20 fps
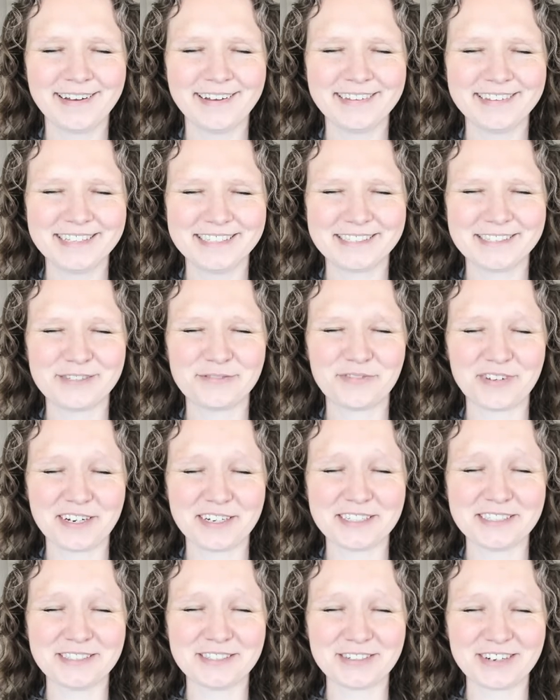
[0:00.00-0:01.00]
this is
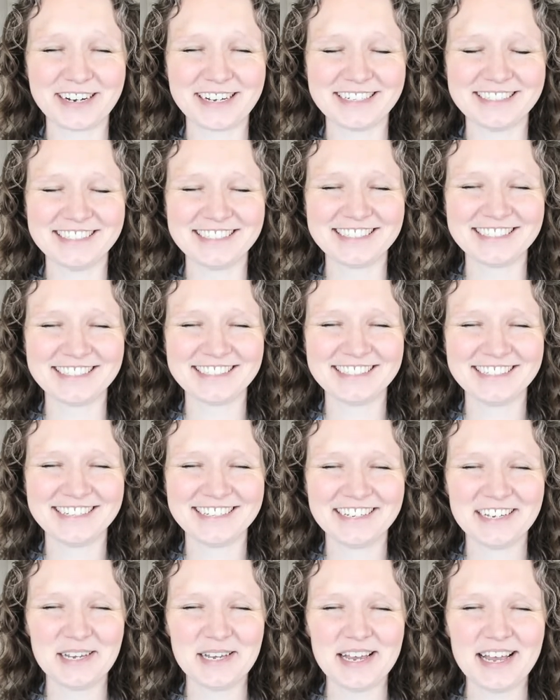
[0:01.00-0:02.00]
very strange.
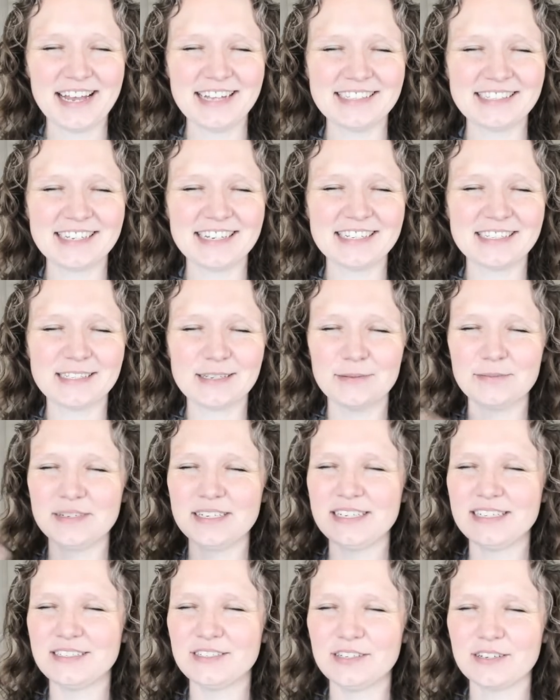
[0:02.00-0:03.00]
It's like
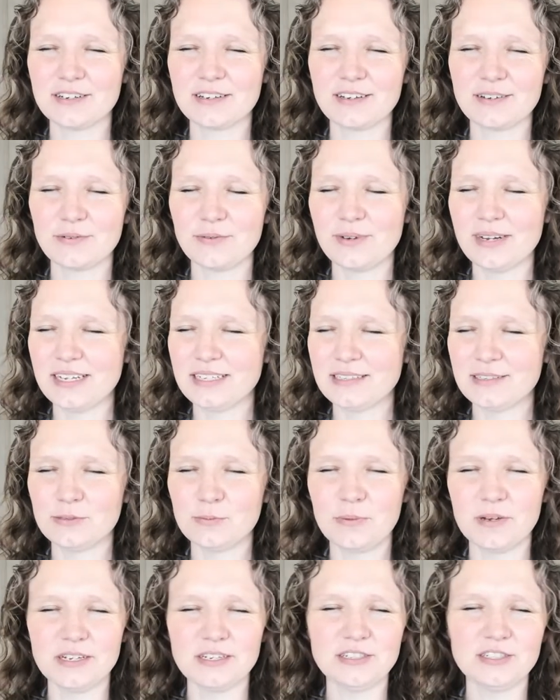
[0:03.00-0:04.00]
somebody took a wet
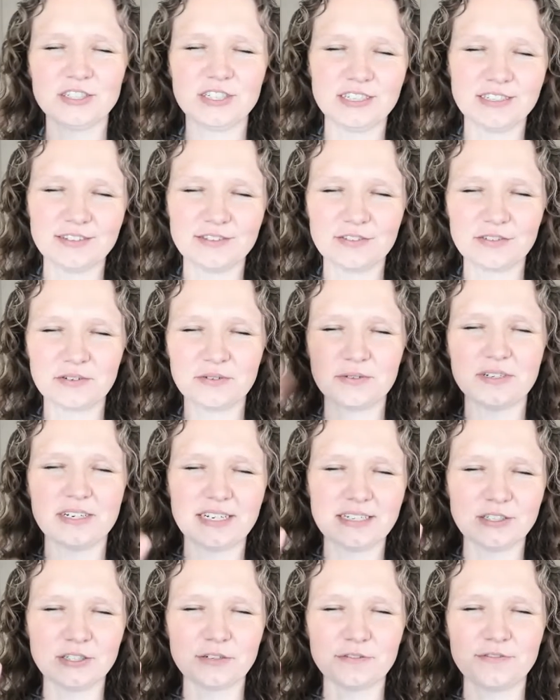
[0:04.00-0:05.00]
sponge and threw it
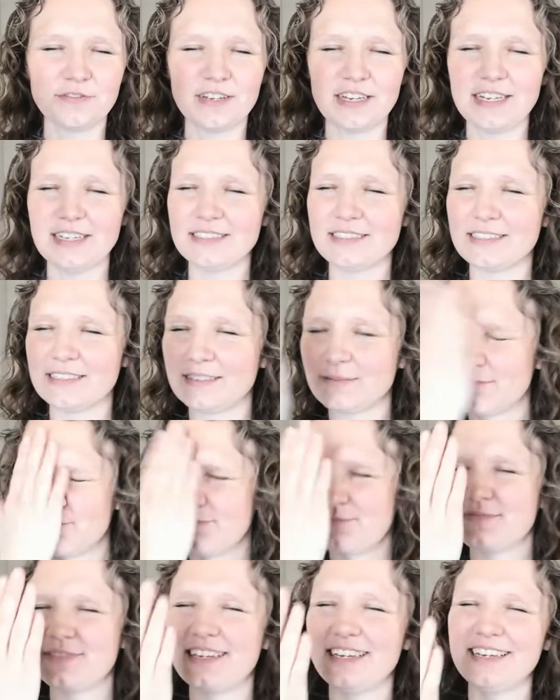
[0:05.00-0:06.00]
at your face and it,
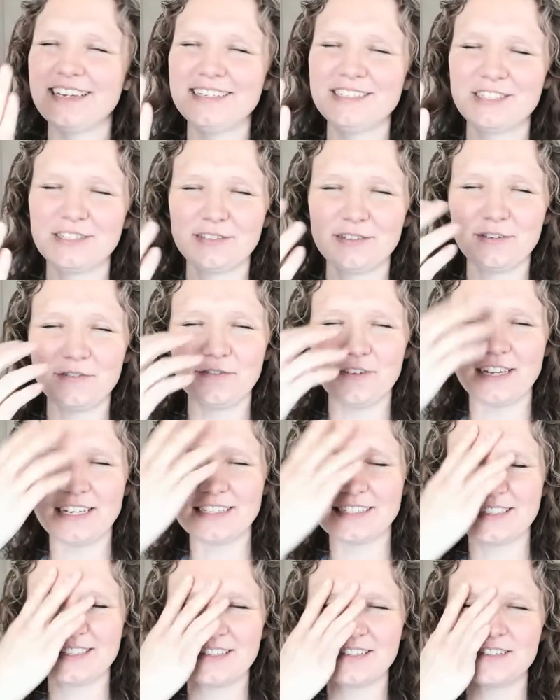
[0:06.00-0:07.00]
it hits you in the face,
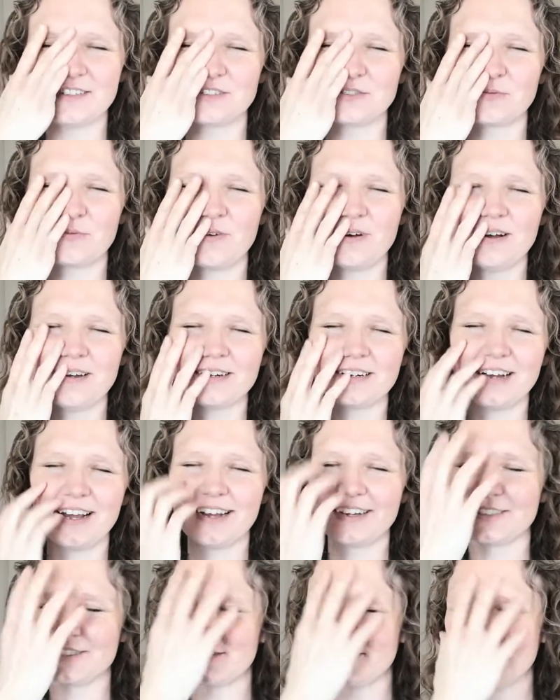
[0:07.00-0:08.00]
and then there's water
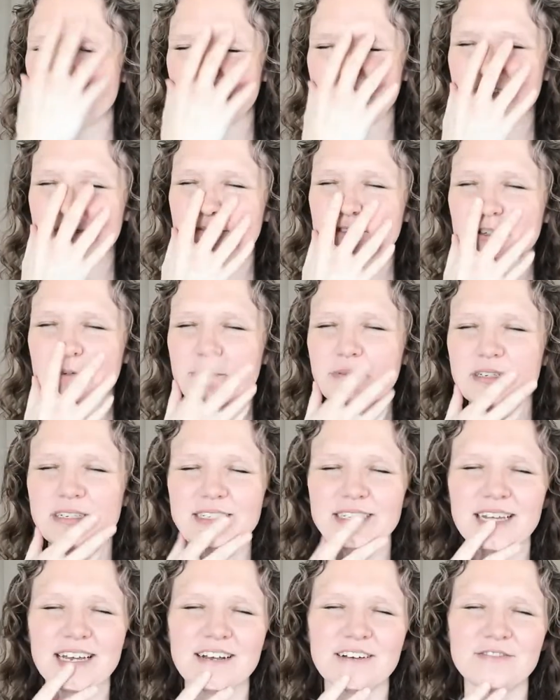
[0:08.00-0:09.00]
actually kind of dripping
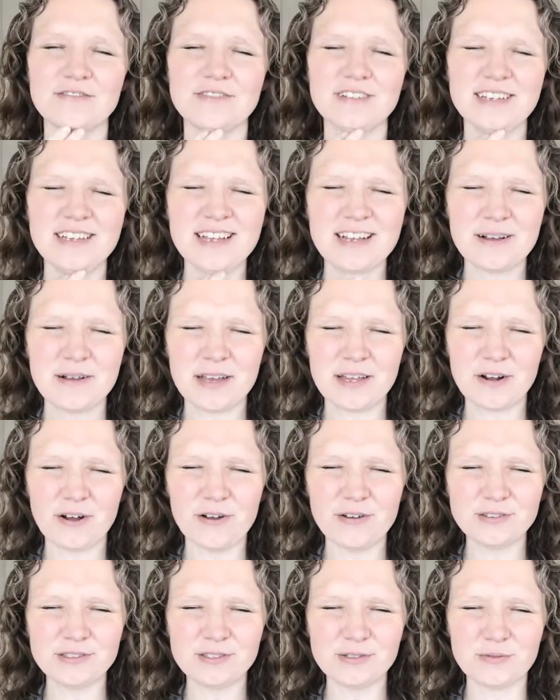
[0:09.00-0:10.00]
down. It
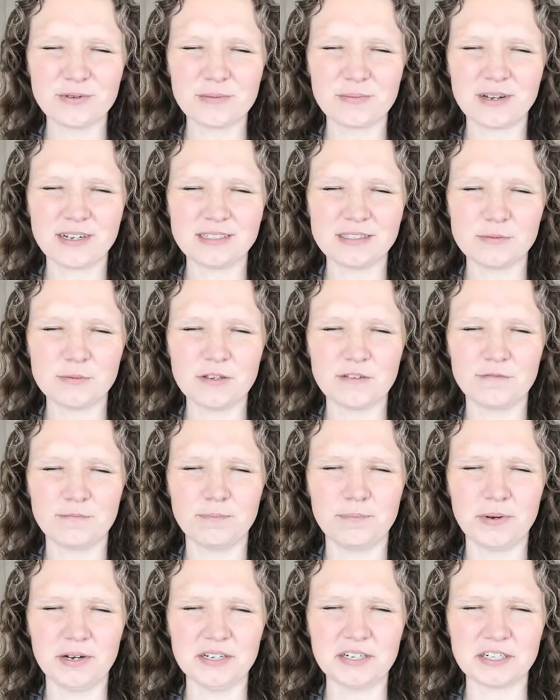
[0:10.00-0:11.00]
also reminds me of
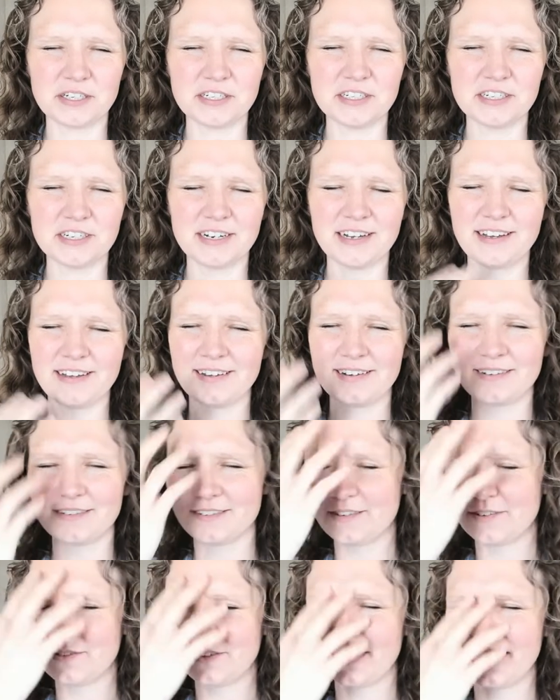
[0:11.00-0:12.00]
butter. I don't
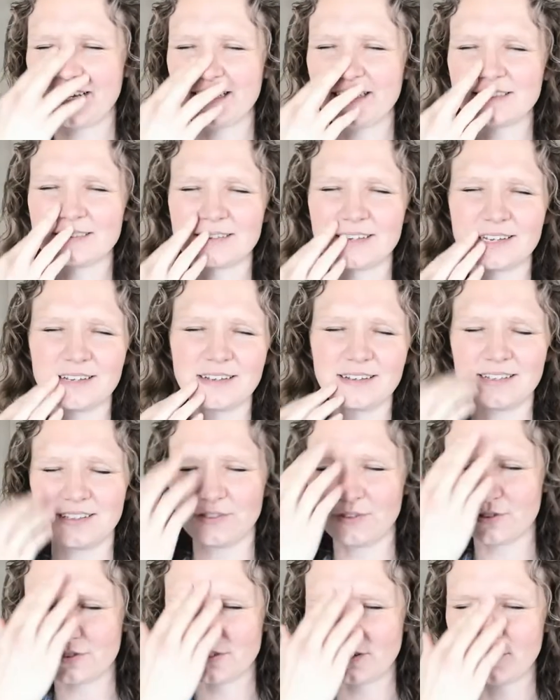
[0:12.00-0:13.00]
know why. It's got it
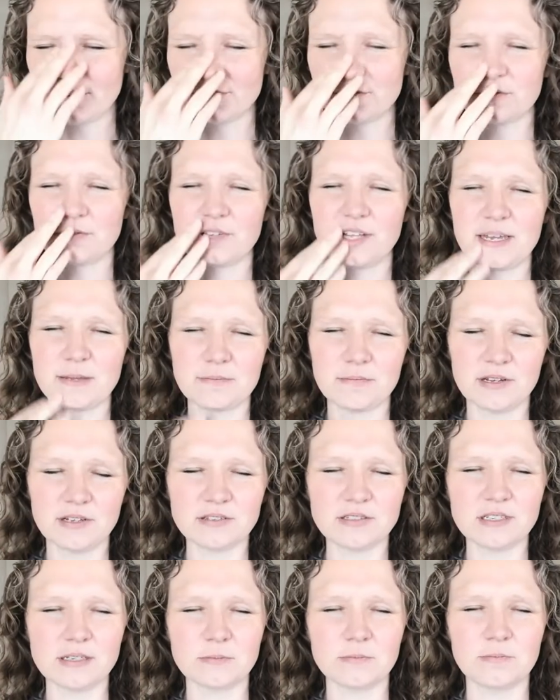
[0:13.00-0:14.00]
looks also like
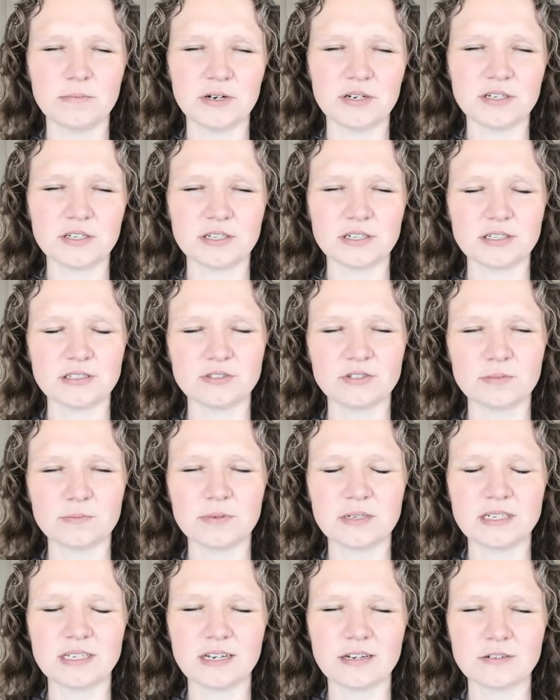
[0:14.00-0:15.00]
melting butter
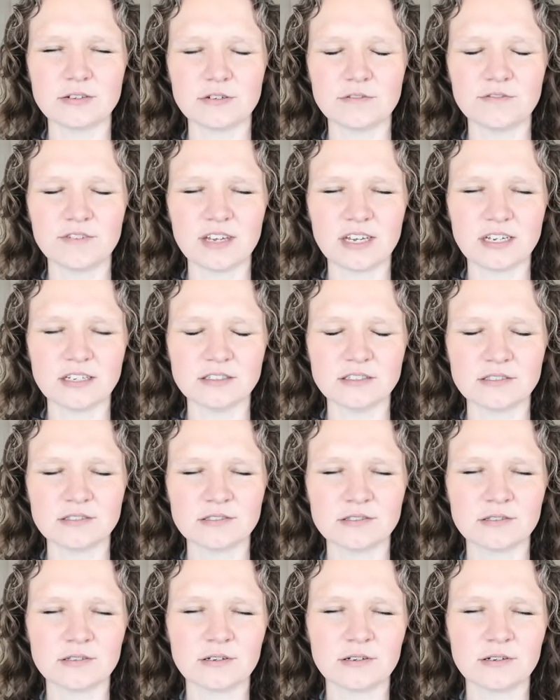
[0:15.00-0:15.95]
dripping down your face